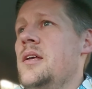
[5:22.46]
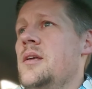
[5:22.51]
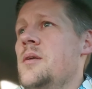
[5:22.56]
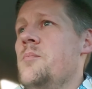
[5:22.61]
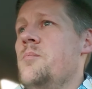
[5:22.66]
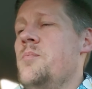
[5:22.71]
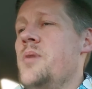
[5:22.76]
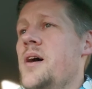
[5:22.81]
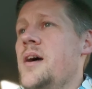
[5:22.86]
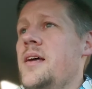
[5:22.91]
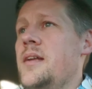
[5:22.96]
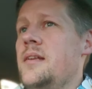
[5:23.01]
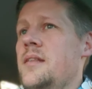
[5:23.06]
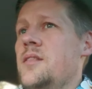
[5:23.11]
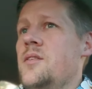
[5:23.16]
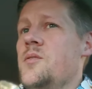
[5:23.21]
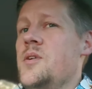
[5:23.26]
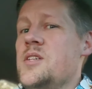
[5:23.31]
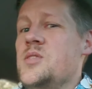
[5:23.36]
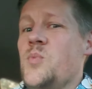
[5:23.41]
But
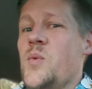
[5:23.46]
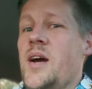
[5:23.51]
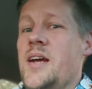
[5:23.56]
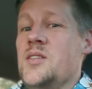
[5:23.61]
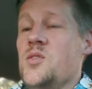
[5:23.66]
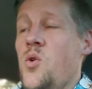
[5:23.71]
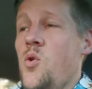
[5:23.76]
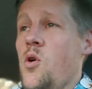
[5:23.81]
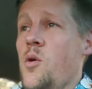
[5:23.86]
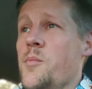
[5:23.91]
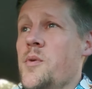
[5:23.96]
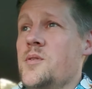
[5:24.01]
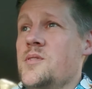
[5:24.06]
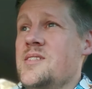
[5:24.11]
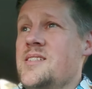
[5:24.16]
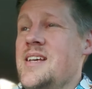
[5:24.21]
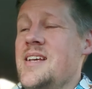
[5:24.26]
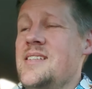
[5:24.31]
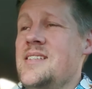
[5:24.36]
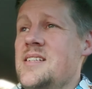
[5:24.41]
the reason why it's hormone
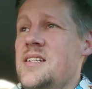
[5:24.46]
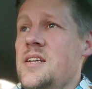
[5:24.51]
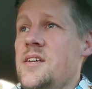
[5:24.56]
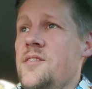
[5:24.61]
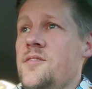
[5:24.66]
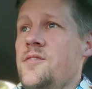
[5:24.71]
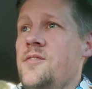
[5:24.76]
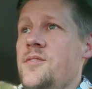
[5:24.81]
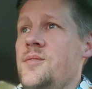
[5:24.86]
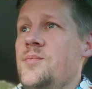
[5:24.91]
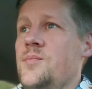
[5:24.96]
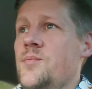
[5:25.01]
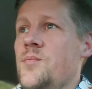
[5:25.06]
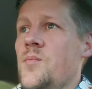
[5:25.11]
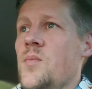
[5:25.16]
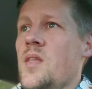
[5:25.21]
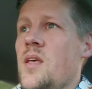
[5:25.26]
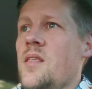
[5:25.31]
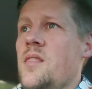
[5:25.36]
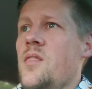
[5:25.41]
sensitive,
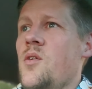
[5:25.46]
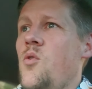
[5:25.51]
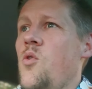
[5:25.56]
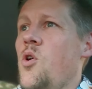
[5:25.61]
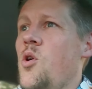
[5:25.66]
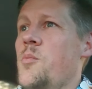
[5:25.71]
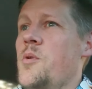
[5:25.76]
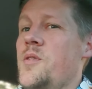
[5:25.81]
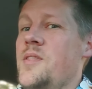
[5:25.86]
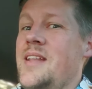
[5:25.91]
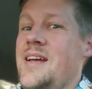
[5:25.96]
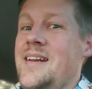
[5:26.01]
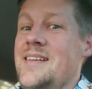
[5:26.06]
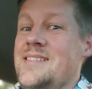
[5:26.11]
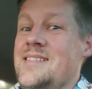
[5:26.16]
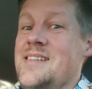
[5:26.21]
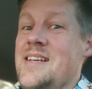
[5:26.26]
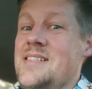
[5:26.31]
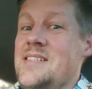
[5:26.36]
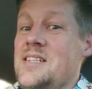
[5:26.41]
the hormone that it's
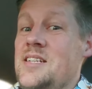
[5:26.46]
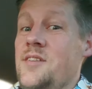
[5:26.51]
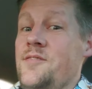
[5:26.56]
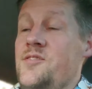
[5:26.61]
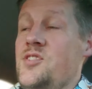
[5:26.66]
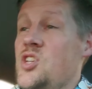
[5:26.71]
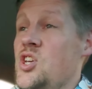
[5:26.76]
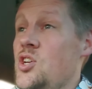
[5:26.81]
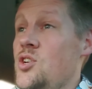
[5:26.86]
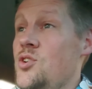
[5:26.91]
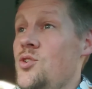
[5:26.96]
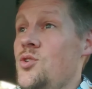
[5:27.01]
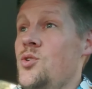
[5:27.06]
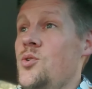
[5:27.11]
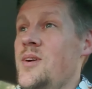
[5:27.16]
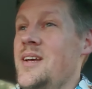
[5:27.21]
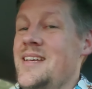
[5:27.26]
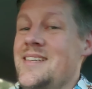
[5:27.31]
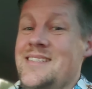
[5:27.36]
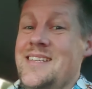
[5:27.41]
sensitive to
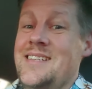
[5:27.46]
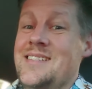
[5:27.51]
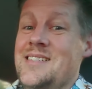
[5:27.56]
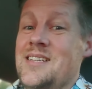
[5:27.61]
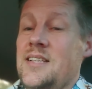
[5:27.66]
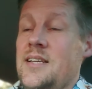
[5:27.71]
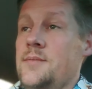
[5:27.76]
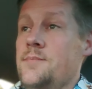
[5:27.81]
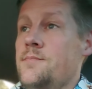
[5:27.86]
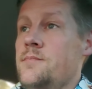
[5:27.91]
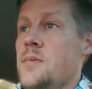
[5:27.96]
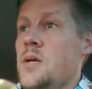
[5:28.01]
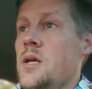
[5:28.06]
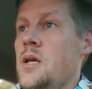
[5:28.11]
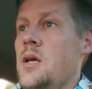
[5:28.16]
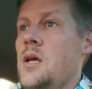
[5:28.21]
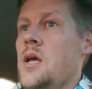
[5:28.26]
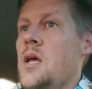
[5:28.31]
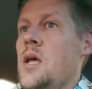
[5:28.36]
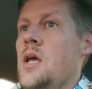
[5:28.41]
is insulin.
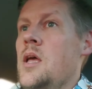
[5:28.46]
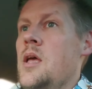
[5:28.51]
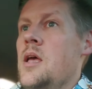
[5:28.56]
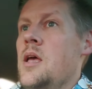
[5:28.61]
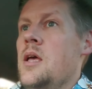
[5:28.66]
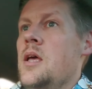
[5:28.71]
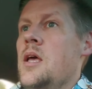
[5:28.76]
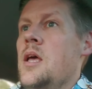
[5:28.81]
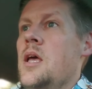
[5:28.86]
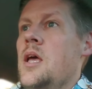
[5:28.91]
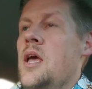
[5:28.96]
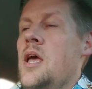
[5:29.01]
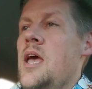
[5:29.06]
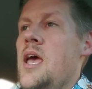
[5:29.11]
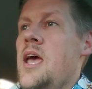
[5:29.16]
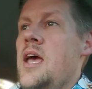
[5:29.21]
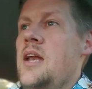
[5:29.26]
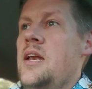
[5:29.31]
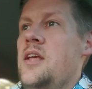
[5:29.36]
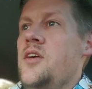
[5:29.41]

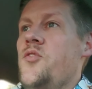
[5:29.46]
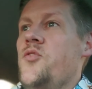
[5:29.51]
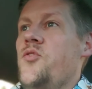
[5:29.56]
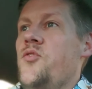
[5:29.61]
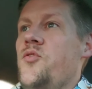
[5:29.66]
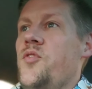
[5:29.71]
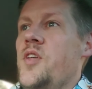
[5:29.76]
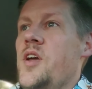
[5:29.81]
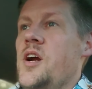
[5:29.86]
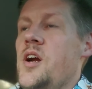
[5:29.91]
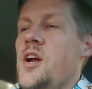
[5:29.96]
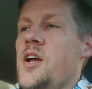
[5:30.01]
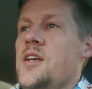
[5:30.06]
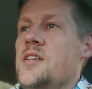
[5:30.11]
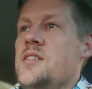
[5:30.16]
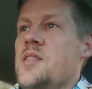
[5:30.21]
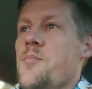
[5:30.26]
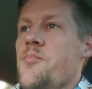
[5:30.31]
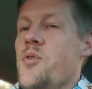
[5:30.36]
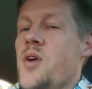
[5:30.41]
And if there is
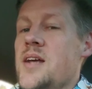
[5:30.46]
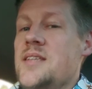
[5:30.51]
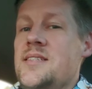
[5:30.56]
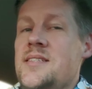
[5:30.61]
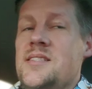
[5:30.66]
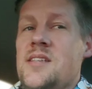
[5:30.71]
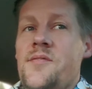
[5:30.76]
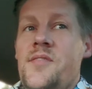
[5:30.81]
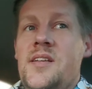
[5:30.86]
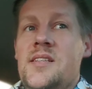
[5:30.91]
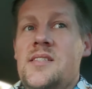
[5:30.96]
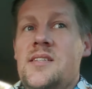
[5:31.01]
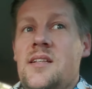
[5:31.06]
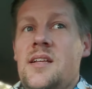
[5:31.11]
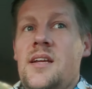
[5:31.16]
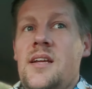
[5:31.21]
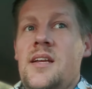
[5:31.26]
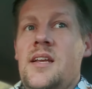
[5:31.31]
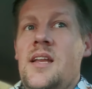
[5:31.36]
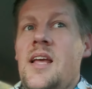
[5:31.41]
the presence of
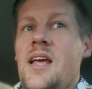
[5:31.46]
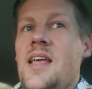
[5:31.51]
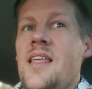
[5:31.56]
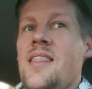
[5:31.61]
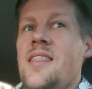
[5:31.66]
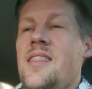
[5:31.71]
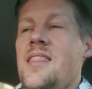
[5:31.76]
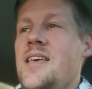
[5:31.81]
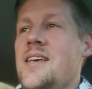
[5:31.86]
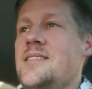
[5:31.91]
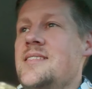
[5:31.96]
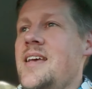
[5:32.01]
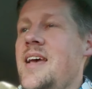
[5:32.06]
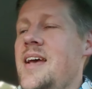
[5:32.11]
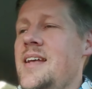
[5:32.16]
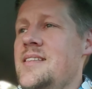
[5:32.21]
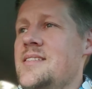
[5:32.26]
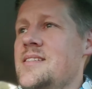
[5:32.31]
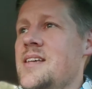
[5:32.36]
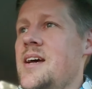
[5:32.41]
insulin, this
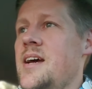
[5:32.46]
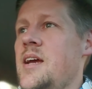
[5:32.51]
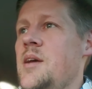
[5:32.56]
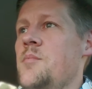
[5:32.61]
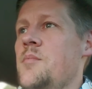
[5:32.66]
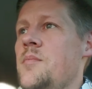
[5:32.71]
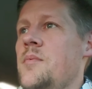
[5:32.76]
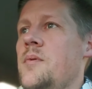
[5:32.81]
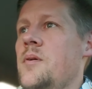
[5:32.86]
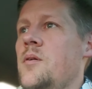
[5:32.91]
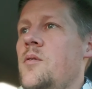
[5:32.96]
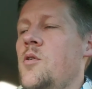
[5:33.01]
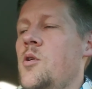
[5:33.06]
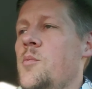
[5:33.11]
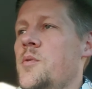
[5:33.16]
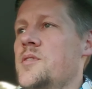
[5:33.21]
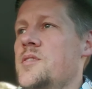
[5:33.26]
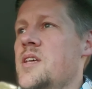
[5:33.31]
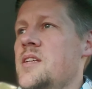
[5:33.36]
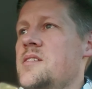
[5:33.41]
enzyme,
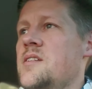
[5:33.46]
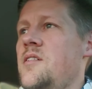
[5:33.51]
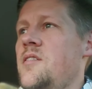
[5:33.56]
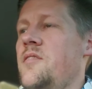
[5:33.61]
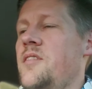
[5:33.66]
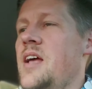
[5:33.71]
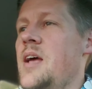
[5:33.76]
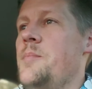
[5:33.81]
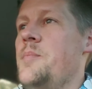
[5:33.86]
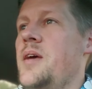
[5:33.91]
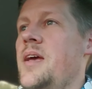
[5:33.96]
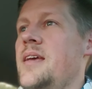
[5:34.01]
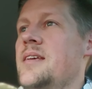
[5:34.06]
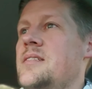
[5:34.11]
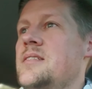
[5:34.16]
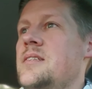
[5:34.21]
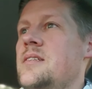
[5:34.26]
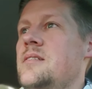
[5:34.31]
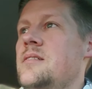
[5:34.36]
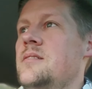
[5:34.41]
hormone sensitive
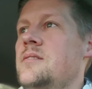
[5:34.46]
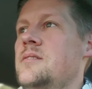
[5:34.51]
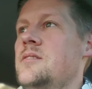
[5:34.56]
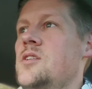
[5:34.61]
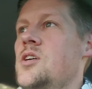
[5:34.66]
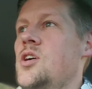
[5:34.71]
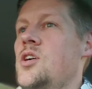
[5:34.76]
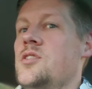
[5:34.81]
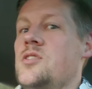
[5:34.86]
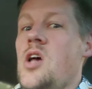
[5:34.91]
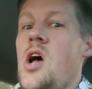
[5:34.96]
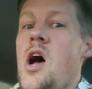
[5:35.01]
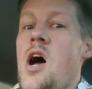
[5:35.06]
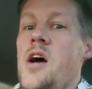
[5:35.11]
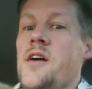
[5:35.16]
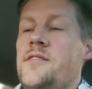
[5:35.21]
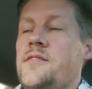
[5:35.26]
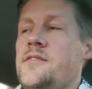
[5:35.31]
lipase, turns off,